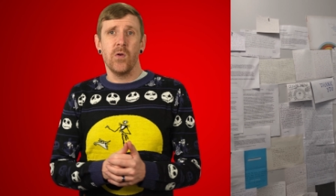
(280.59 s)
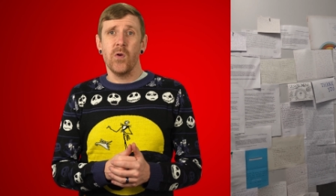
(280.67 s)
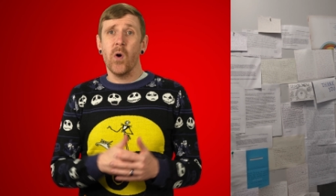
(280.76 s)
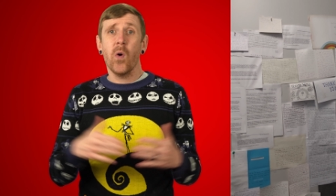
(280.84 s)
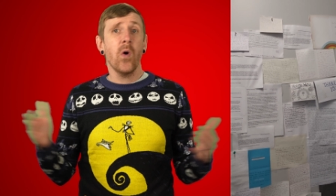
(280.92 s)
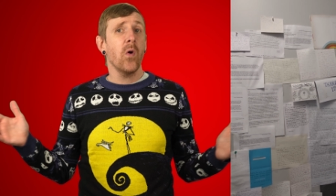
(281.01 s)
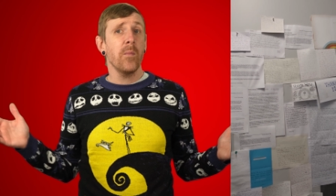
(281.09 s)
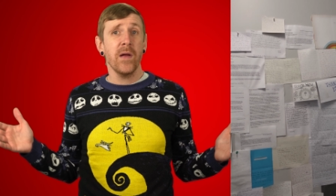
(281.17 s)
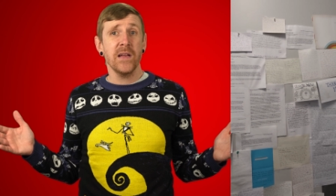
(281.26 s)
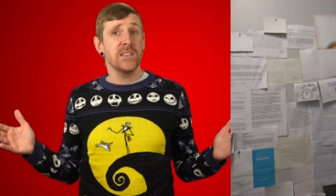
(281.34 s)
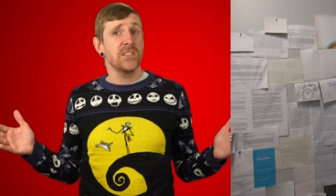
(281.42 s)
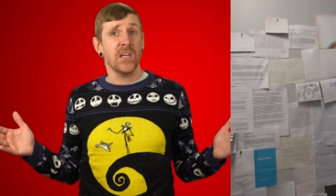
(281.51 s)
No
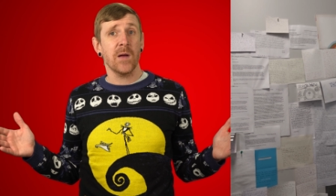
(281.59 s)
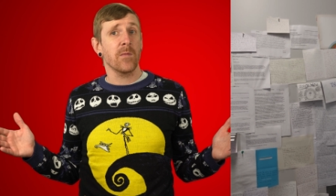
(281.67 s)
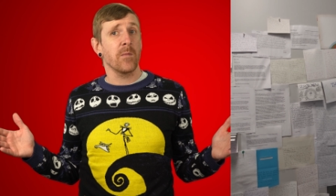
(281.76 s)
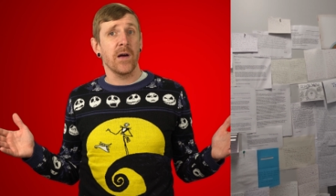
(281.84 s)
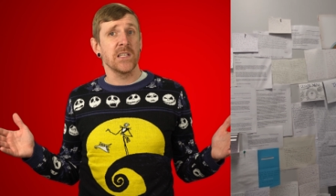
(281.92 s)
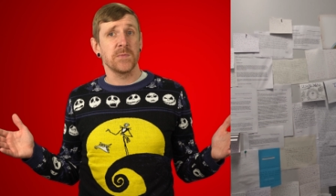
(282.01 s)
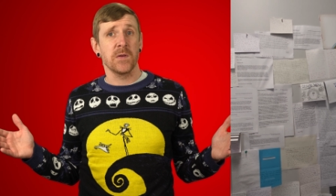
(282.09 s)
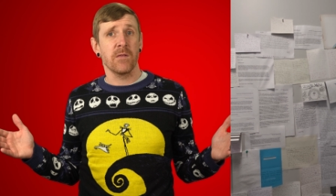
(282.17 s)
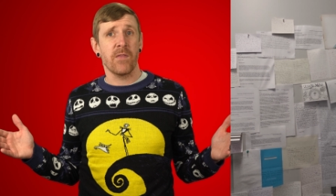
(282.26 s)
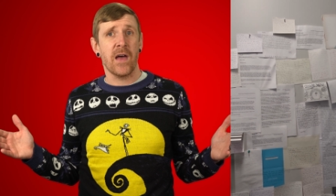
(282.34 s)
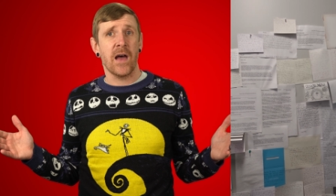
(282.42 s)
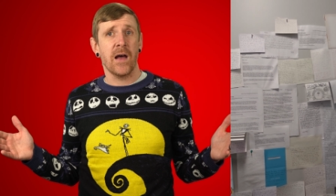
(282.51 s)
homemade jam reminds me
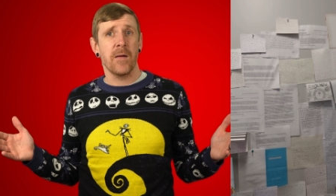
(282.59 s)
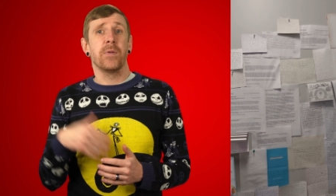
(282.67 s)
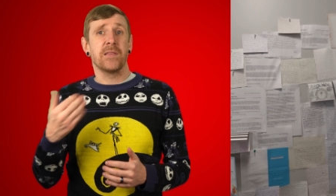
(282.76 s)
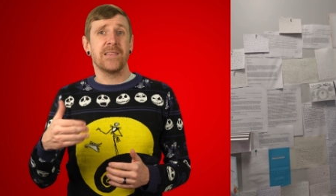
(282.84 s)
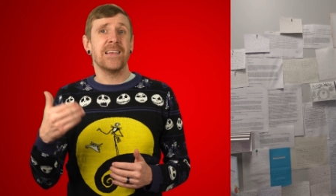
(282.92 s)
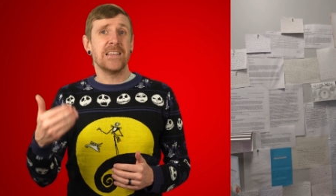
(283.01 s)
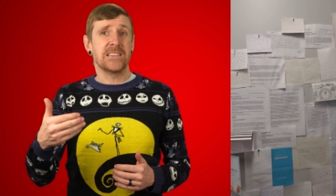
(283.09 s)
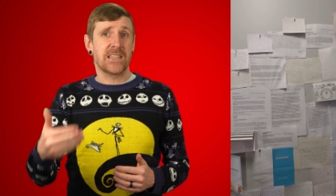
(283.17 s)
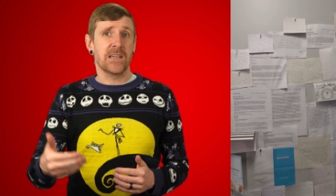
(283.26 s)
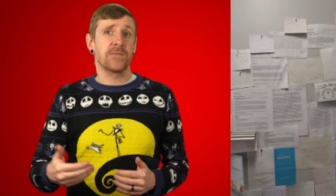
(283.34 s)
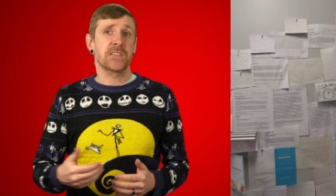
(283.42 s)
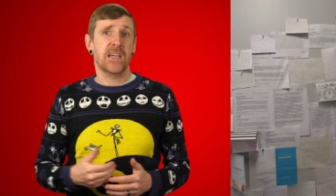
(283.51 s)
of that, but these gifts